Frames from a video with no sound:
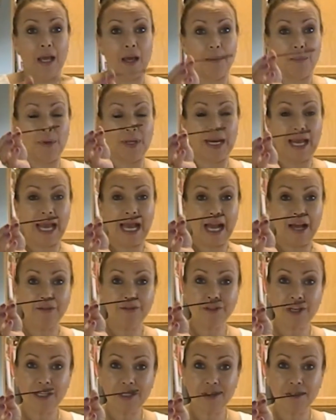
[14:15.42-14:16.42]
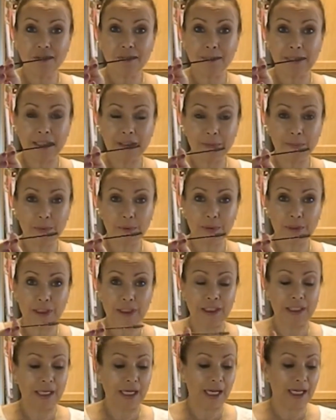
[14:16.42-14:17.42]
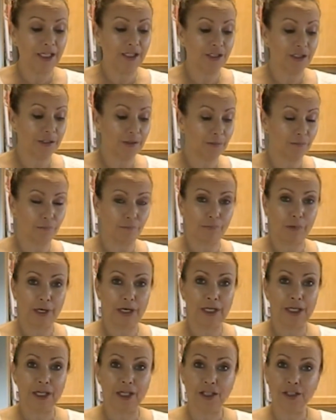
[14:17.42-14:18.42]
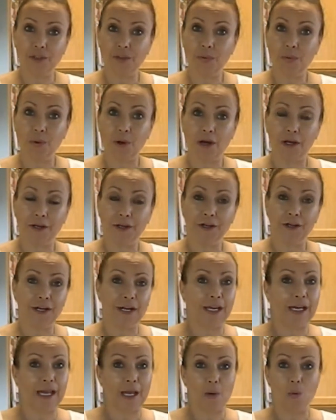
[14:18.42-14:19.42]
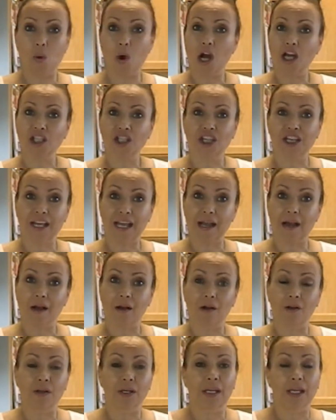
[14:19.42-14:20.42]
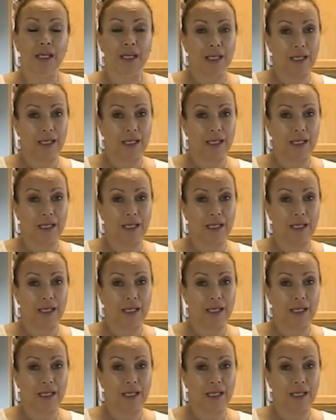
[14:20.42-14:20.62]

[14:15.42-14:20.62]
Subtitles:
But after I use my spoolie, I just run it underwater and I wash it out,